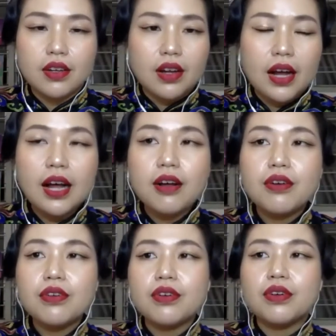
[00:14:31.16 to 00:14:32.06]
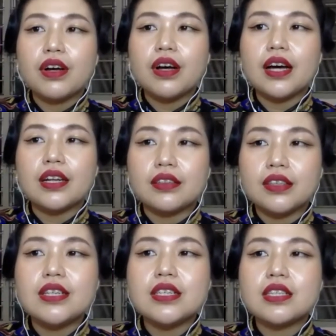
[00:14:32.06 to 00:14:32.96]
how are the
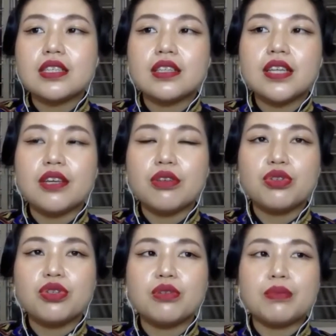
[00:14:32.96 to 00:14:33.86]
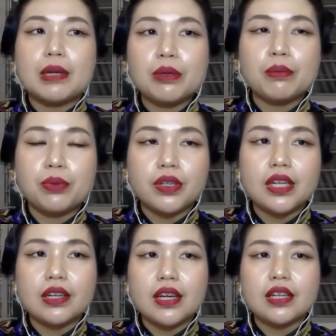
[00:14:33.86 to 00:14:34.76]
things that you should be able to
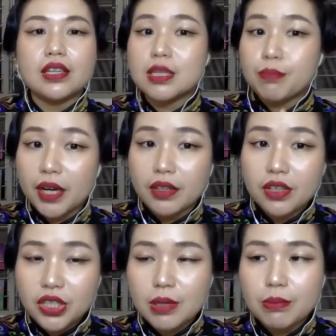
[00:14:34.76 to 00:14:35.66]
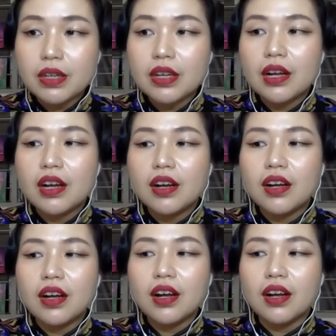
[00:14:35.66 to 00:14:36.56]
predict, and is partnership
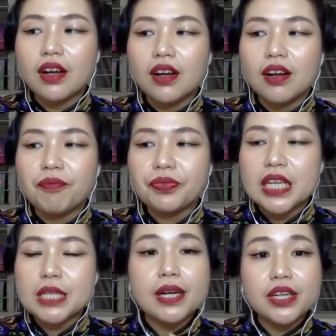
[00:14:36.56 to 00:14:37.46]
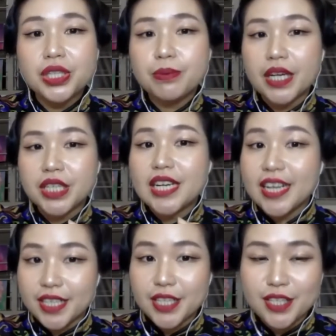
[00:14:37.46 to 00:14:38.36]
actually
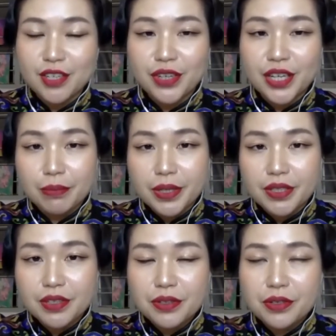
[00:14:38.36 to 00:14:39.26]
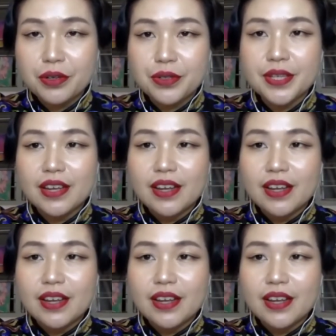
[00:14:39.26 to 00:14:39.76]
necessary in a business? Because